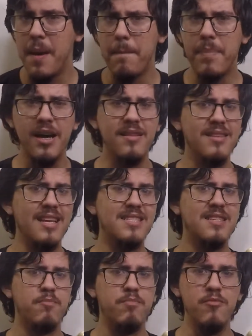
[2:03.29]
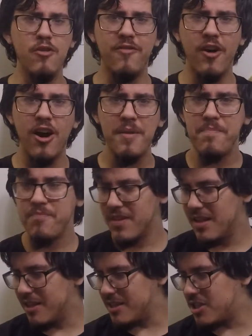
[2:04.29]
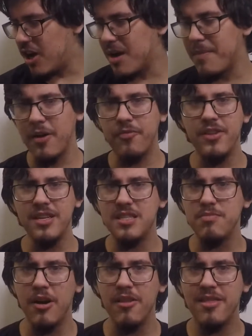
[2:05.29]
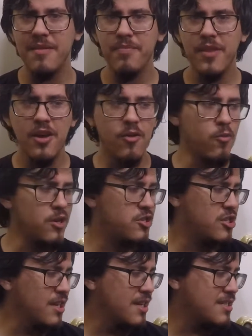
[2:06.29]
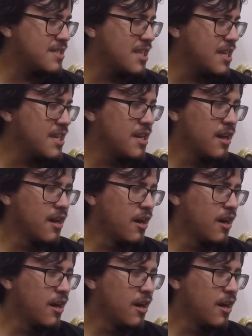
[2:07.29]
But let's move on. Let's talk about this month, which is the